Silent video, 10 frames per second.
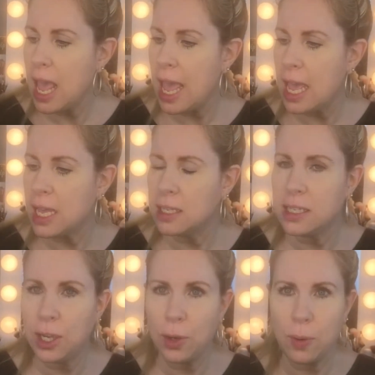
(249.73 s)
And
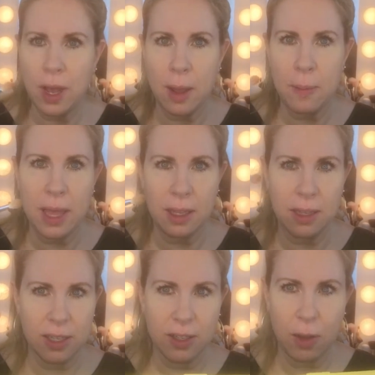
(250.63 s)
so I think
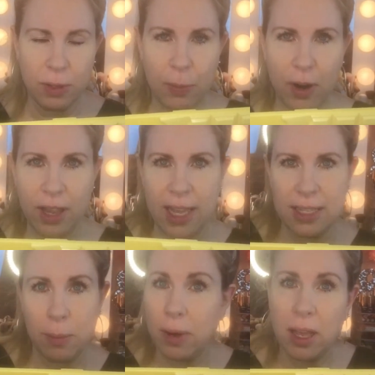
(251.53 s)
this is always part of that
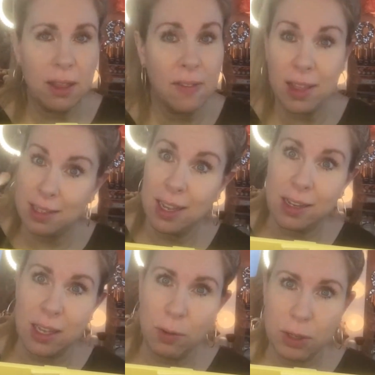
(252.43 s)
set, but I love that set
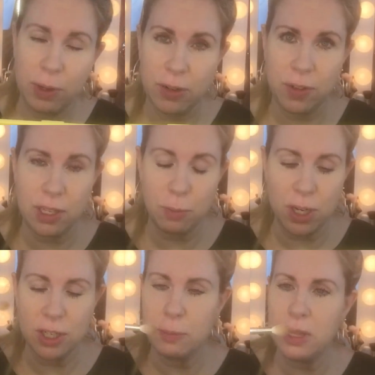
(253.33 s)
because I always reach for these
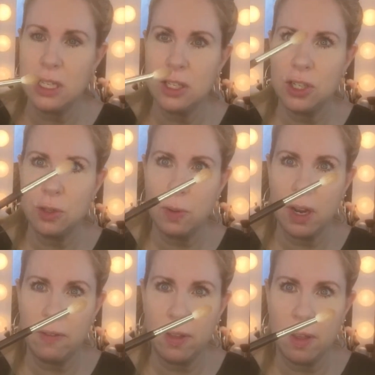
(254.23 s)
brushes. But this is just one
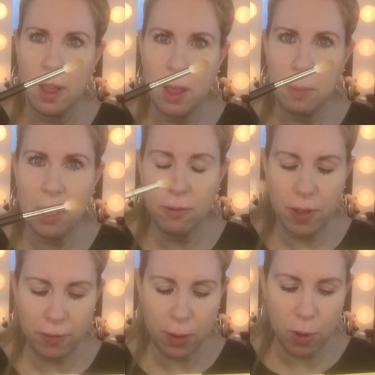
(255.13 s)
of the big
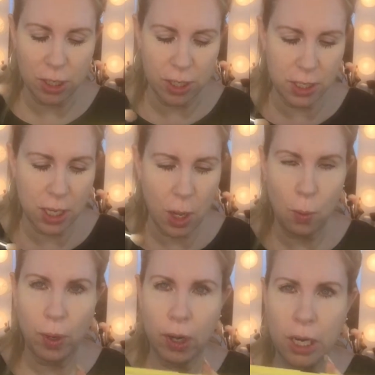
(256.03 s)
fluffy brushes.
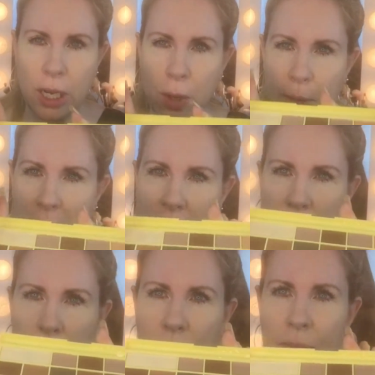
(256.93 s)
We are gonna go
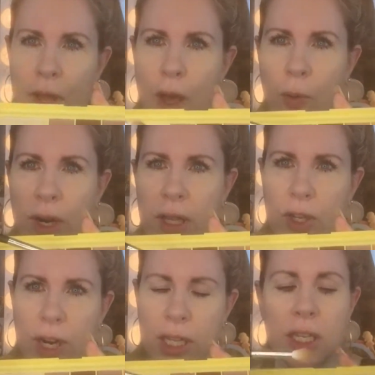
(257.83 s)
into one of the
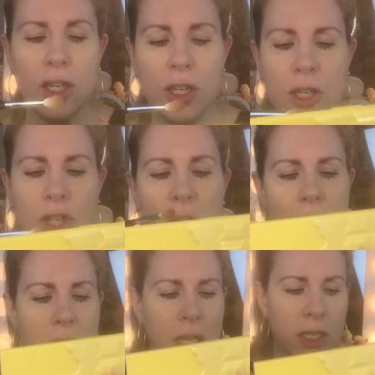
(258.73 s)
transition
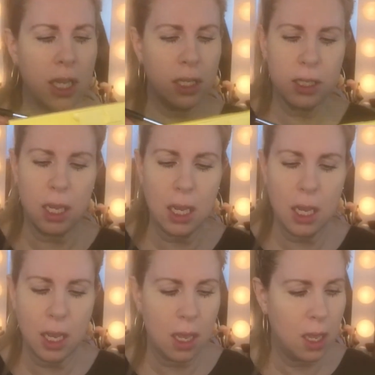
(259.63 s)
shades. Let's
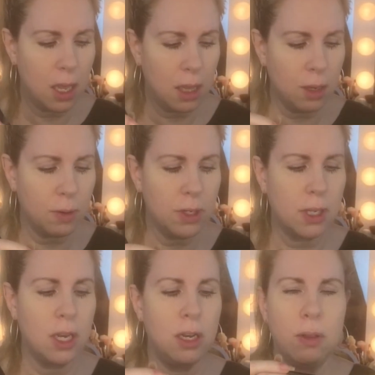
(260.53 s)
see. I think we're just
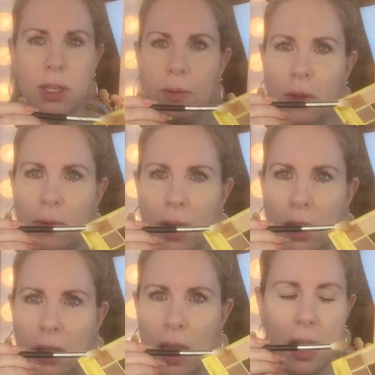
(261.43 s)
gonna do this one right
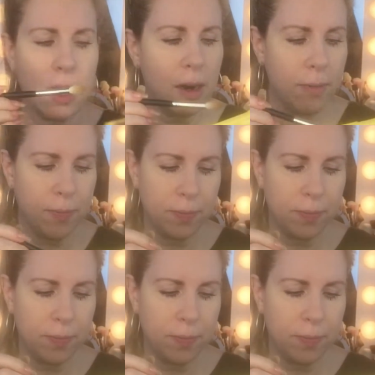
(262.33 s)
there.